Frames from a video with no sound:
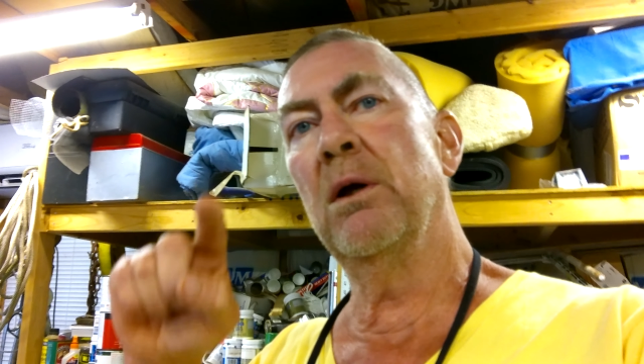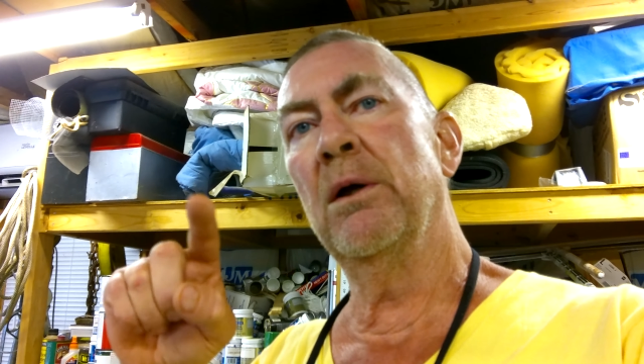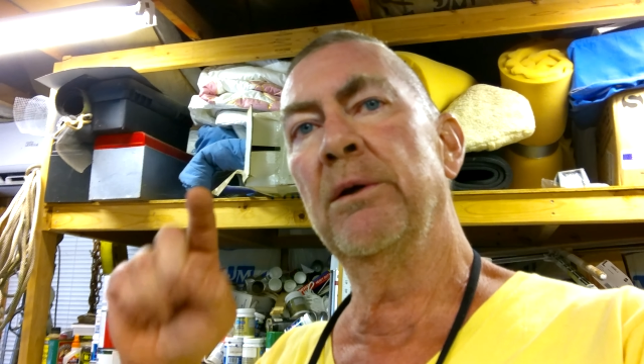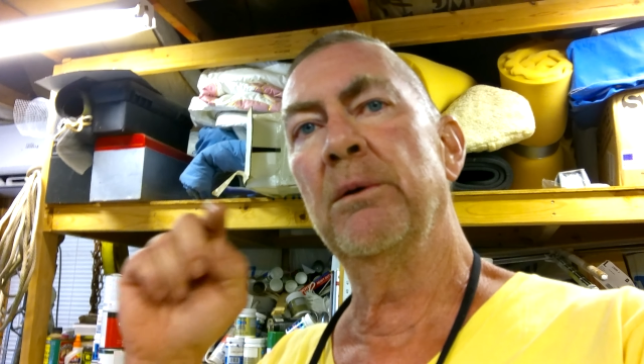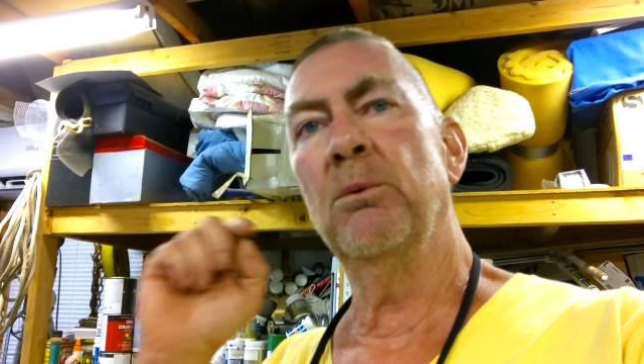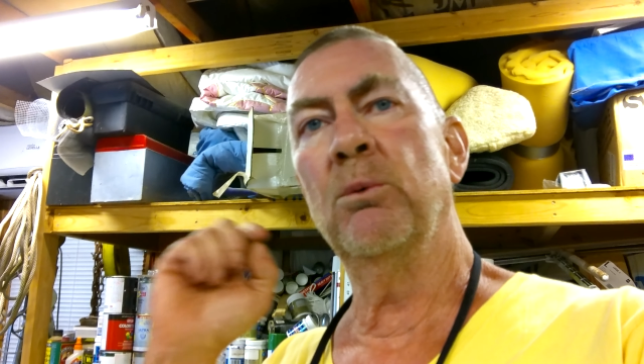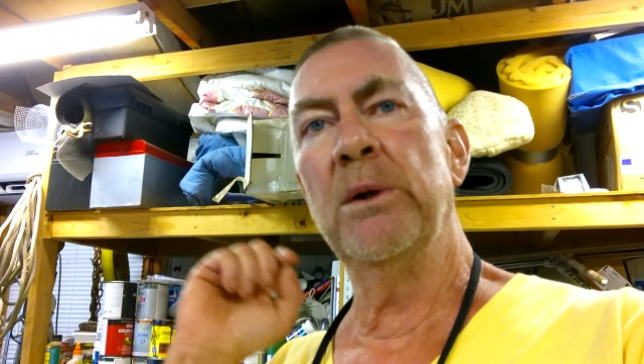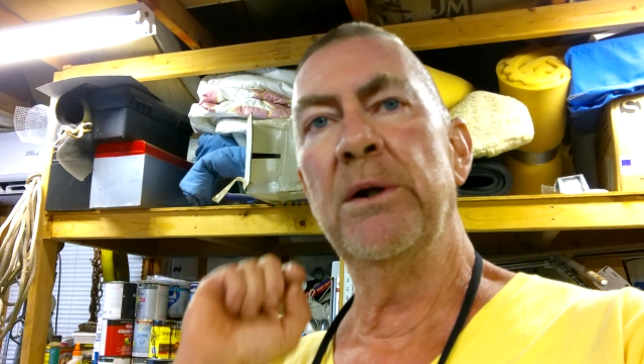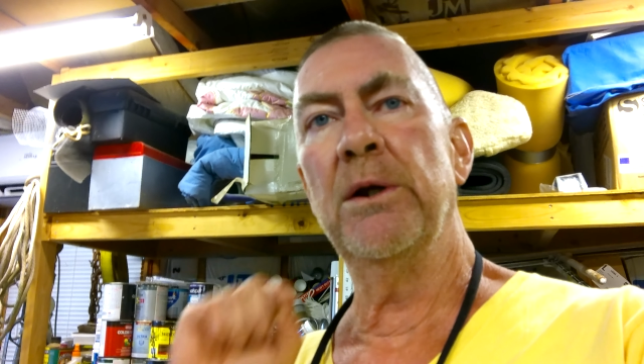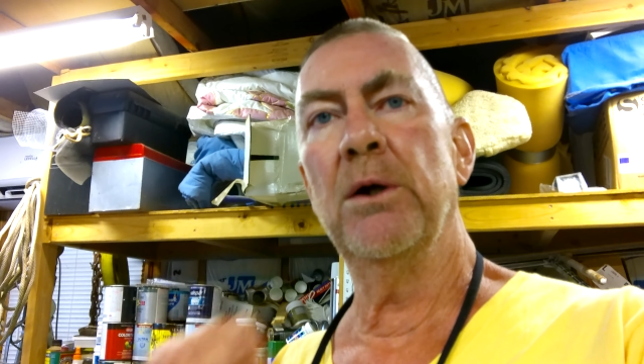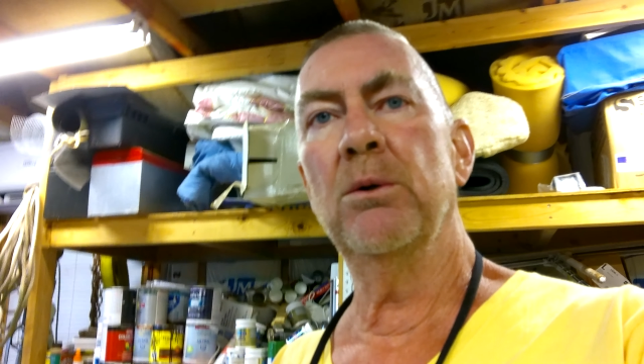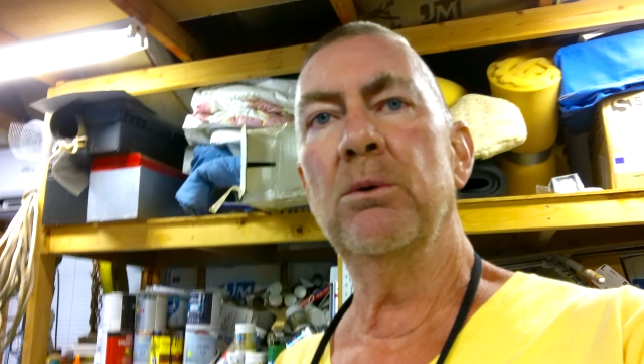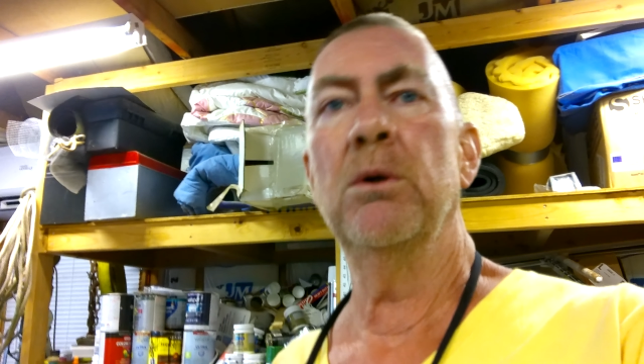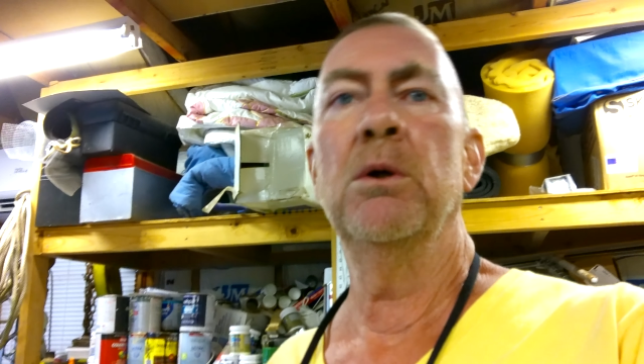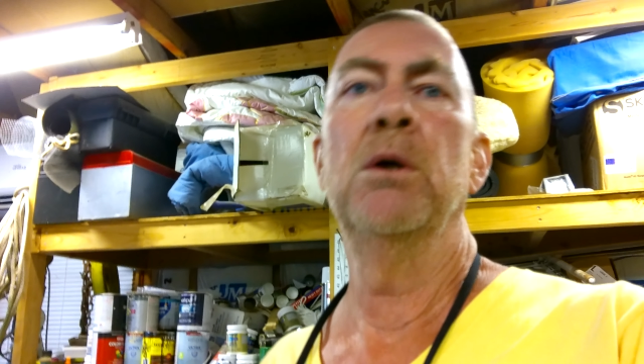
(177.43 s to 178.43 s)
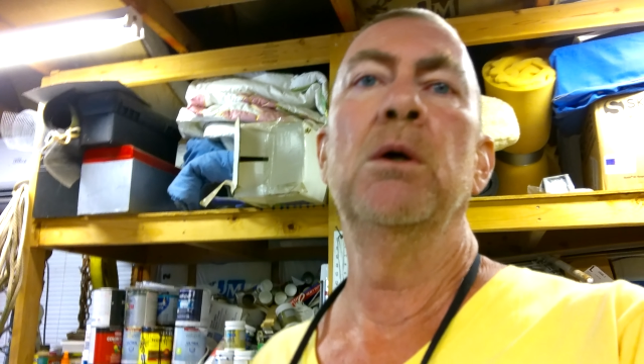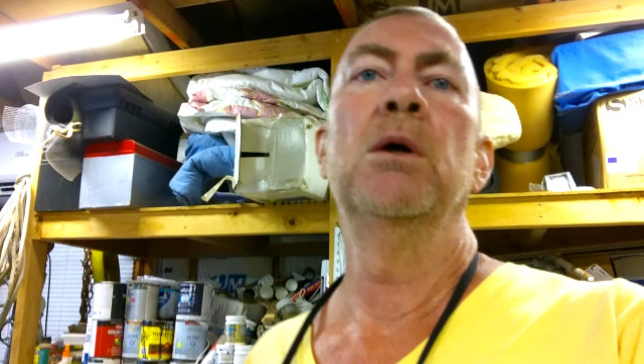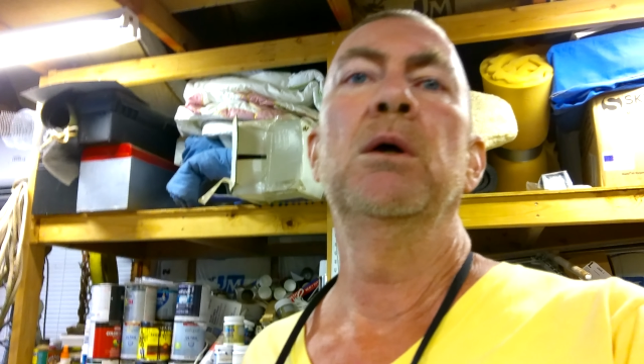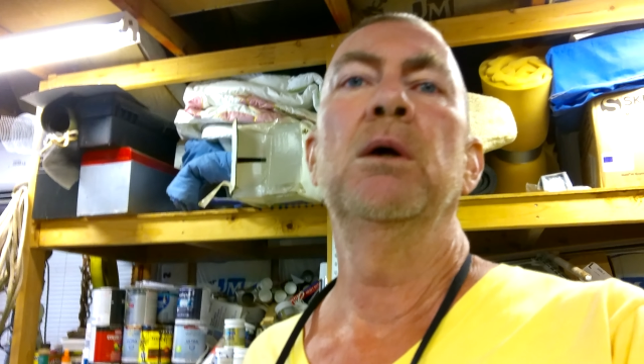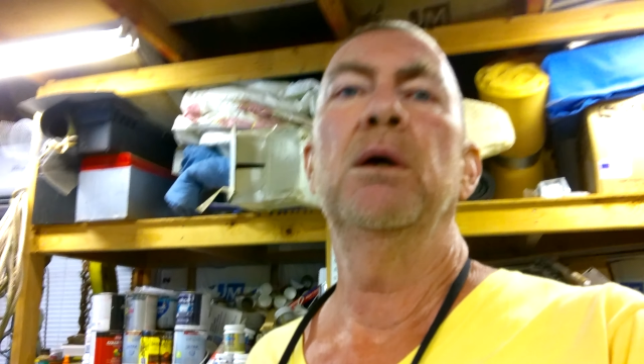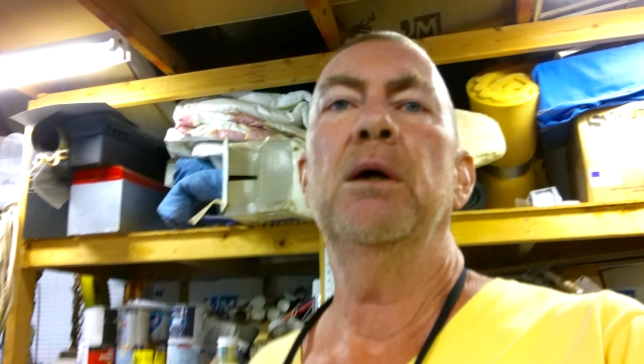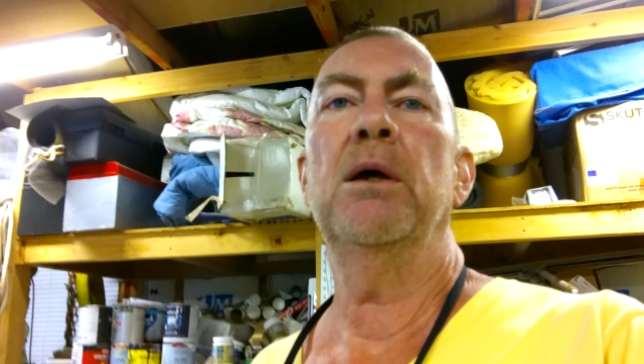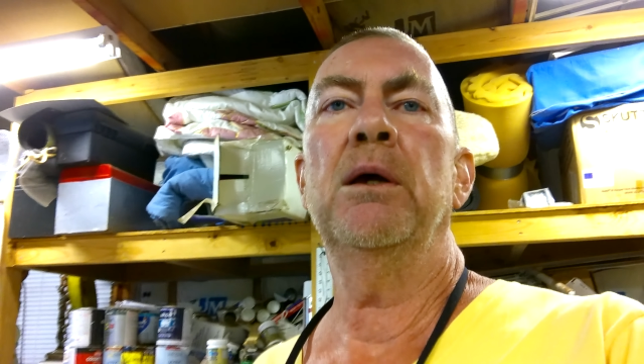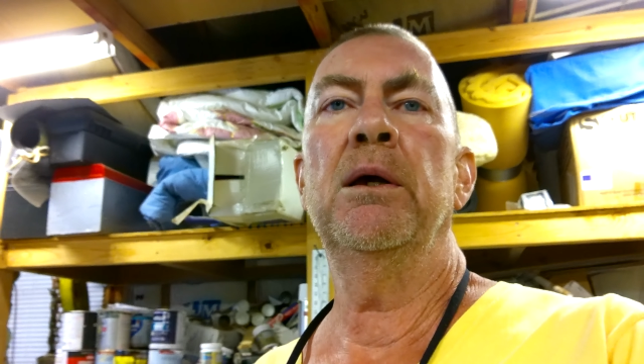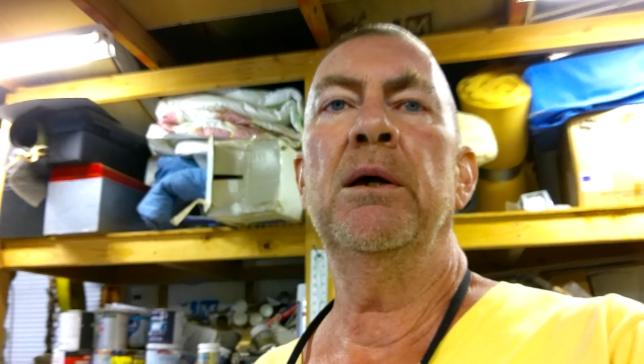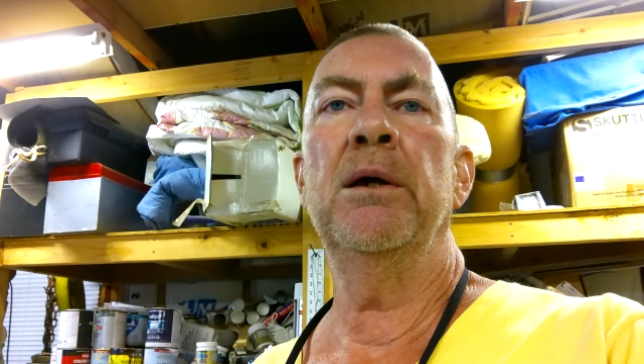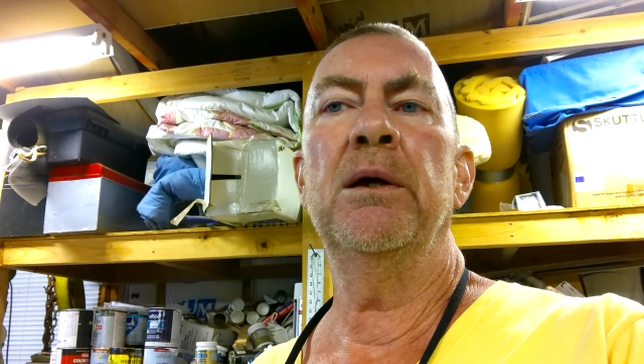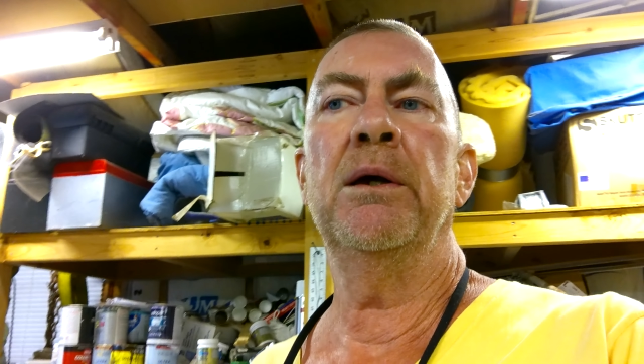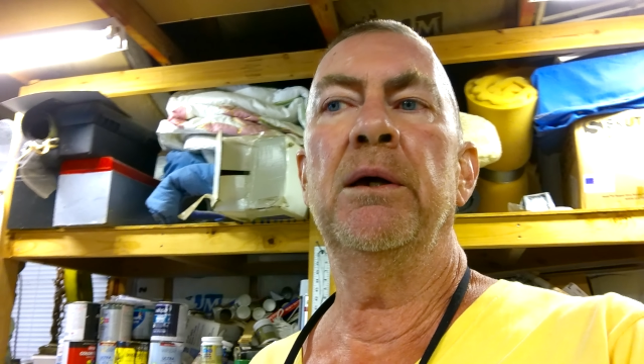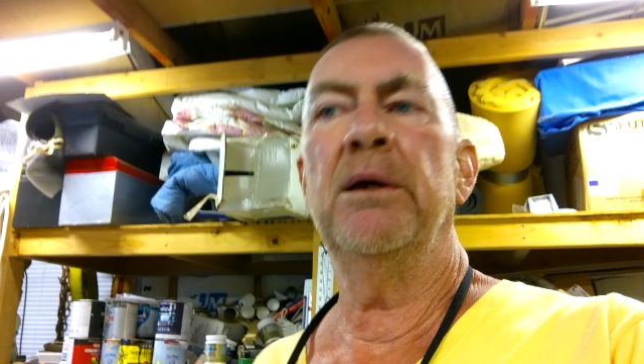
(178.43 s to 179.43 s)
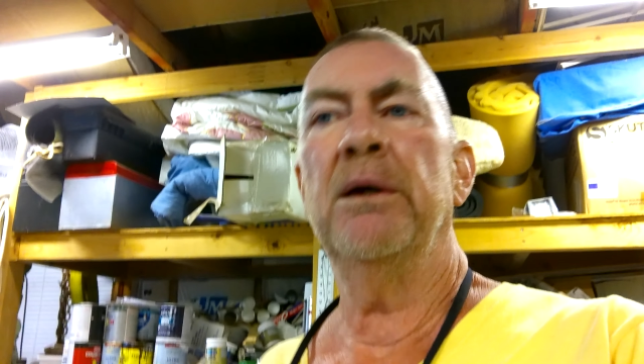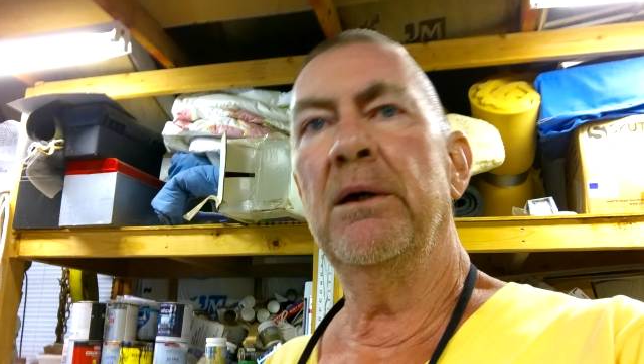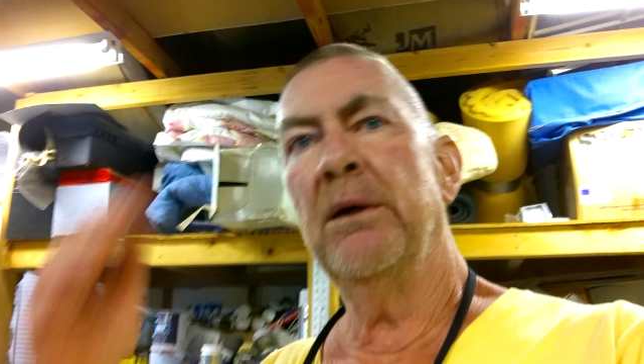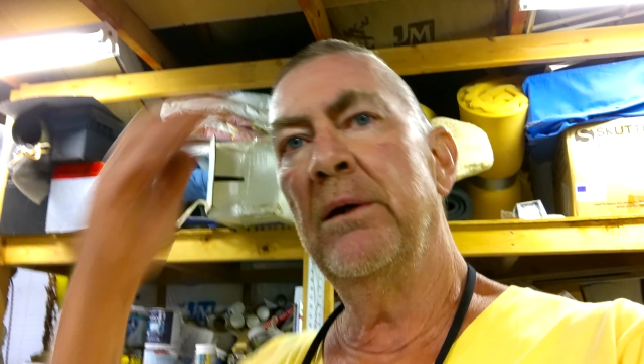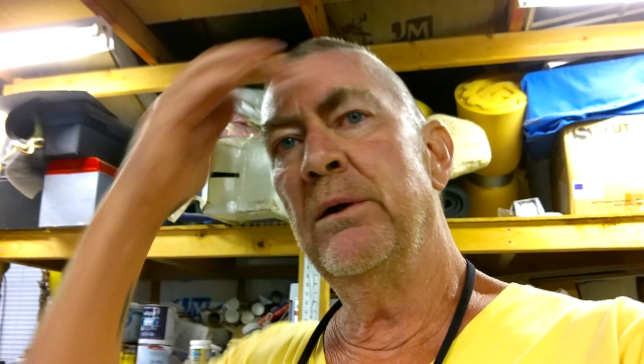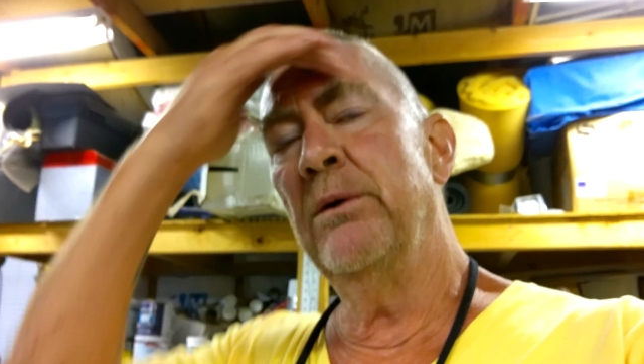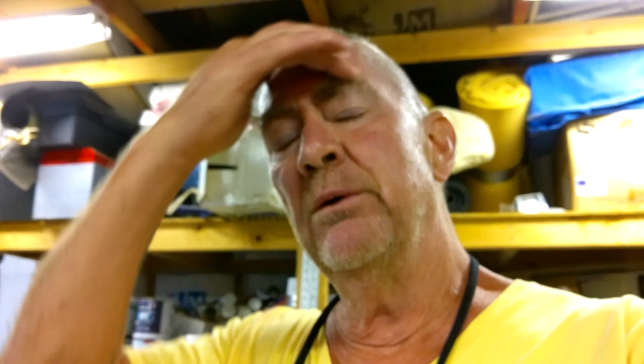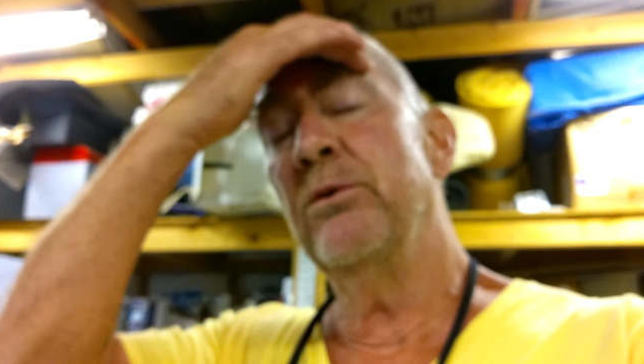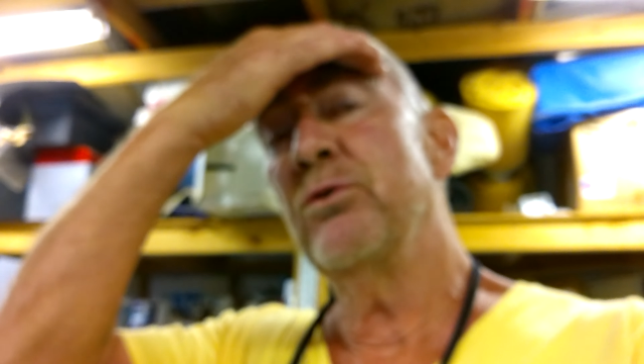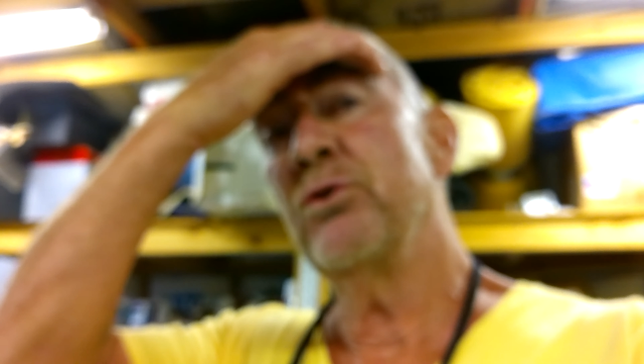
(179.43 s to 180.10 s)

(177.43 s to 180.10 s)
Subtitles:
on the window, and